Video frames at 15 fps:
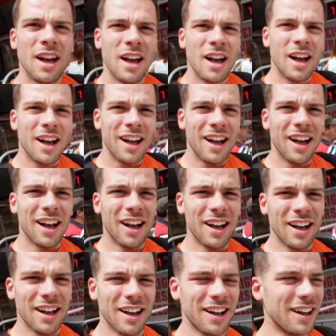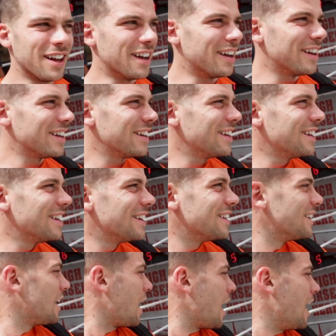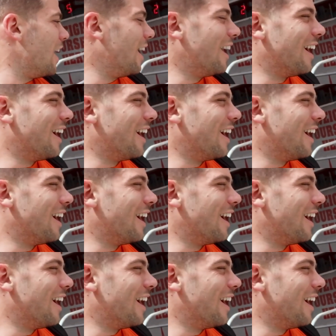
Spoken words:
(silent)